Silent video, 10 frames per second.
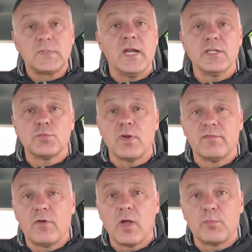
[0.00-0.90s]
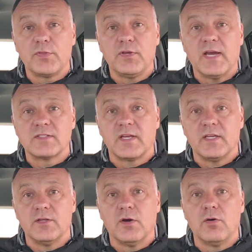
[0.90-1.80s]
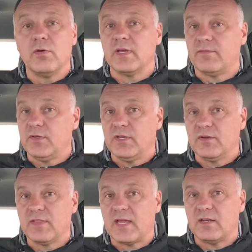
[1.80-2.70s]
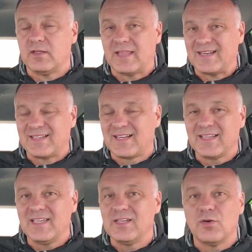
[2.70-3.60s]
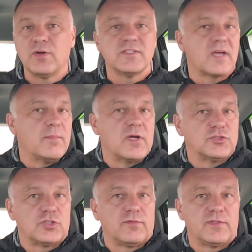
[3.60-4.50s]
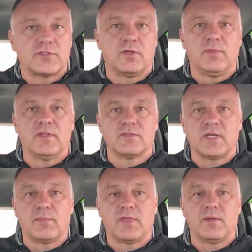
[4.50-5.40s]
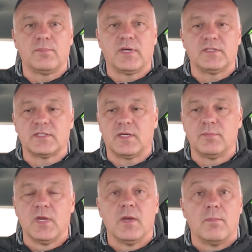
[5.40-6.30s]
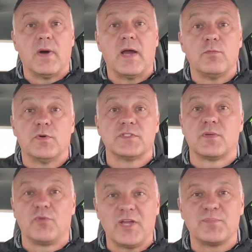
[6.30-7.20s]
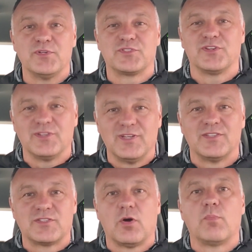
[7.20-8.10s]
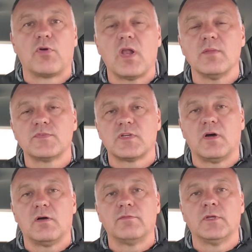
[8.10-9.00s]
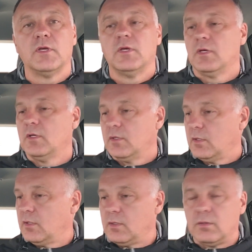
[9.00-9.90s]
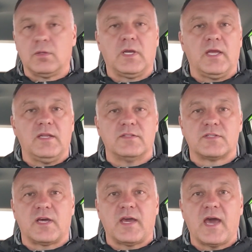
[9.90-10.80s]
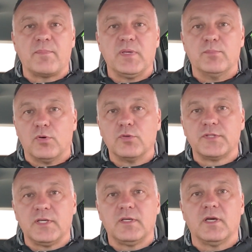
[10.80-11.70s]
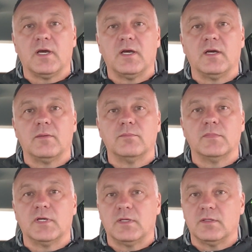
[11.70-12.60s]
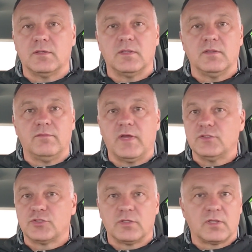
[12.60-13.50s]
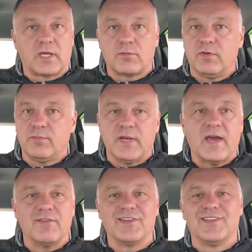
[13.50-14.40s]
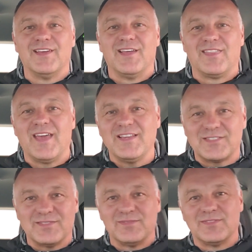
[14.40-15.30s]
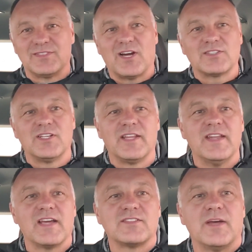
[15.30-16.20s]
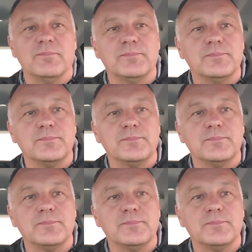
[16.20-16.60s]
I just want to follow up with you guys, let you know if you hear that clicking noise. I'm not sure if it's going to be the same thing, but mine was the brake booster. So problem solved, and it's a happy bolting adventure like we've been having. Thanks. Talk to you next time.